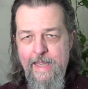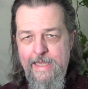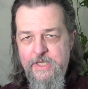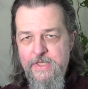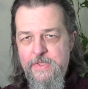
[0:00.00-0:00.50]

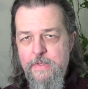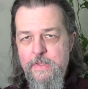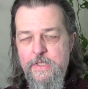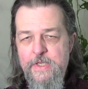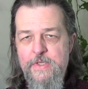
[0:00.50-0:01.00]
And just
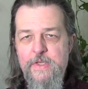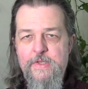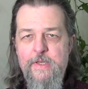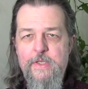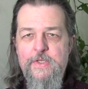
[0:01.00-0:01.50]
just as
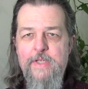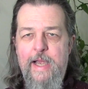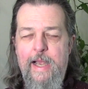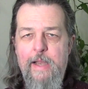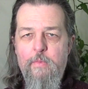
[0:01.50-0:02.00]
an
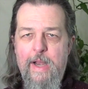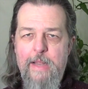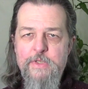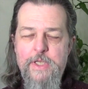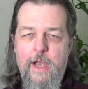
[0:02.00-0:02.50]
aside, when I
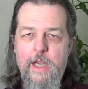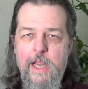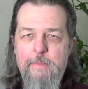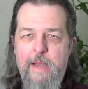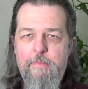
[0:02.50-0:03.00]
was
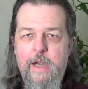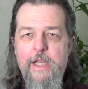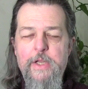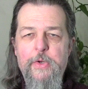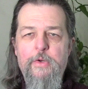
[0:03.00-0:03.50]
talking about
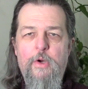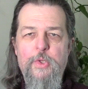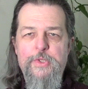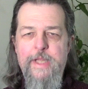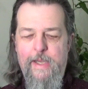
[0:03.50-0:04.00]
breaking your
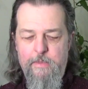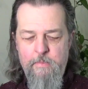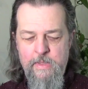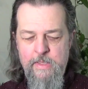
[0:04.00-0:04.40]
goals down